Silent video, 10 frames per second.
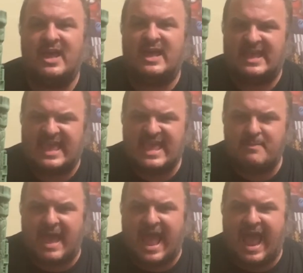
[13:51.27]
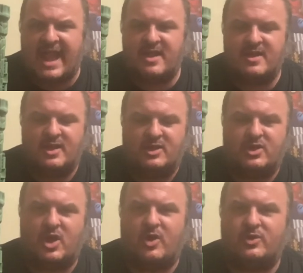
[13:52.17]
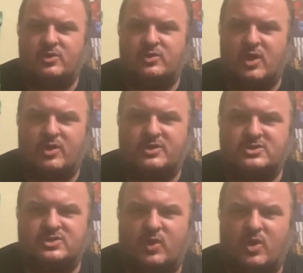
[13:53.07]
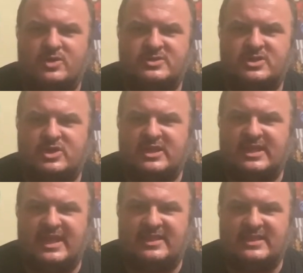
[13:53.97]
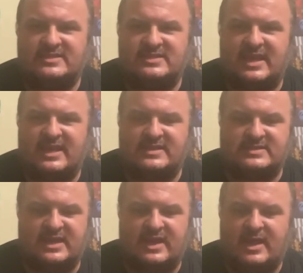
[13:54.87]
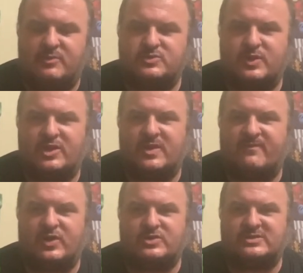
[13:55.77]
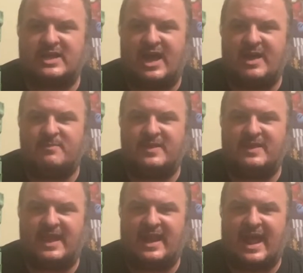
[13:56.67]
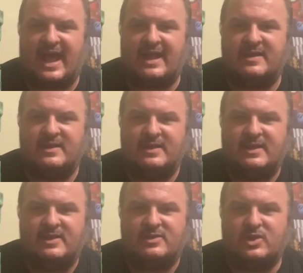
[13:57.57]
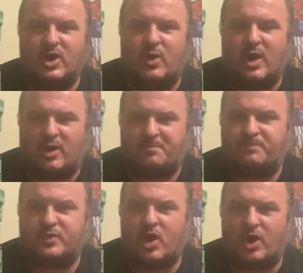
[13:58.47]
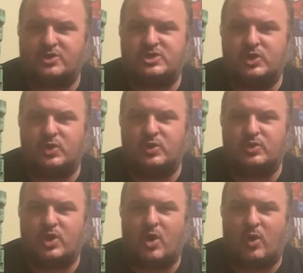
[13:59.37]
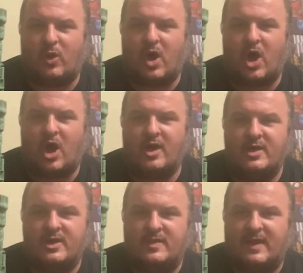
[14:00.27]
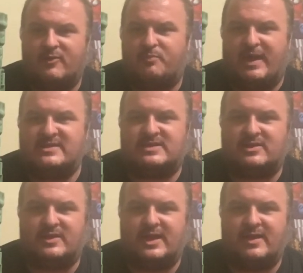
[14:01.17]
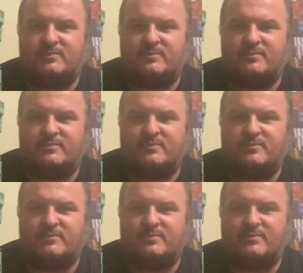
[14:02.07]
He-Man, you know, and you go to the stores and you could get these things, and it was really the first time that they'd had, you know, a cartoon go along that was basically a